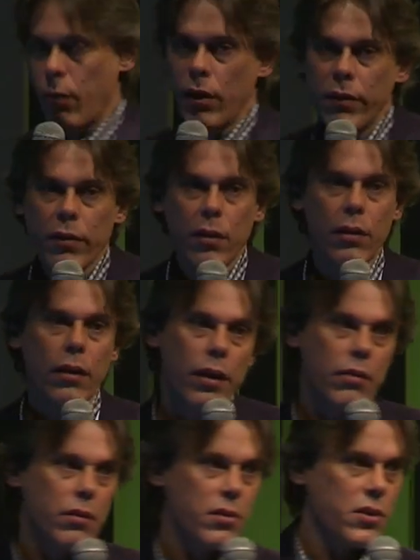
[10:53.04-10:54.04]
However,
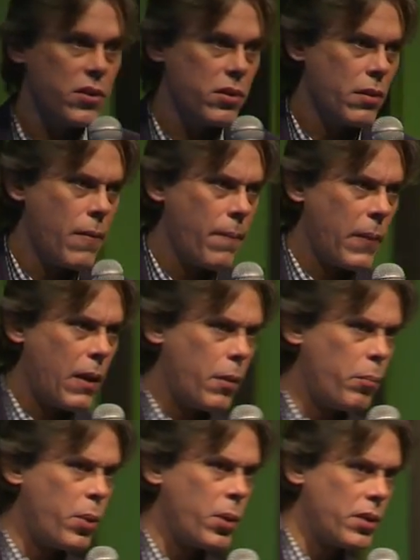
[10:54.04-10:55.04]
and this is
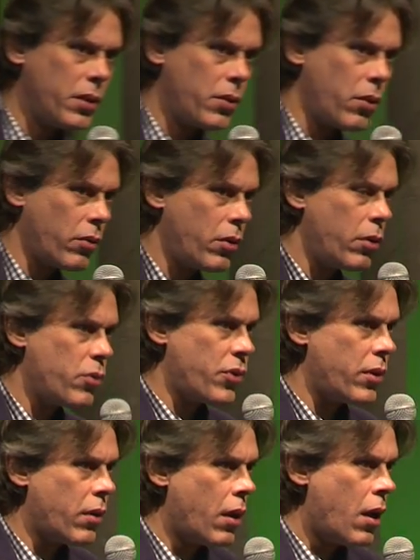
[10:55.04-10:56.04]
important
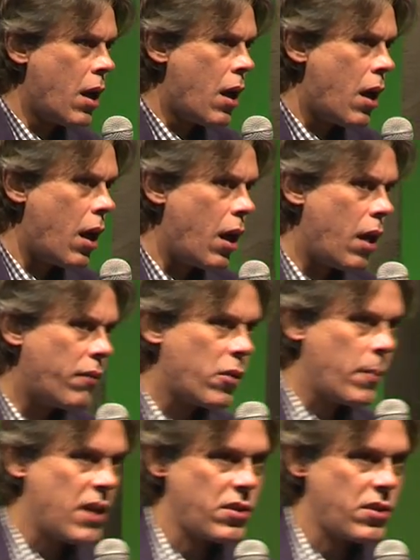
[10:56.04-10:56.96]
conclusion for